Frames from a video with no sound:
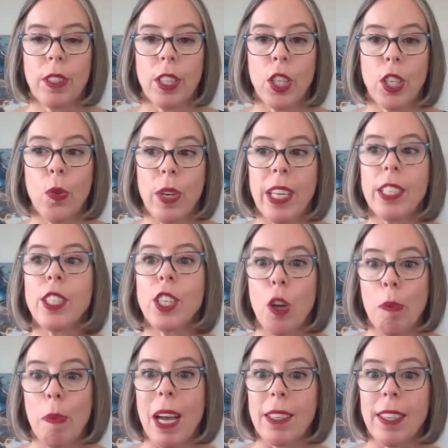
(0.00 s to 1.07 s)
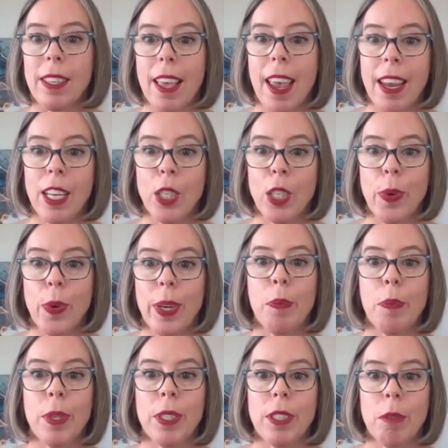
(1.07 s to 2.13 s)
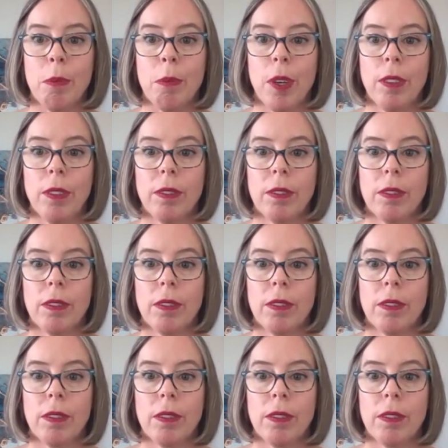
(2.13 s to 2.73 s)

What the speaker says: you need to go back to the 80-20 principle.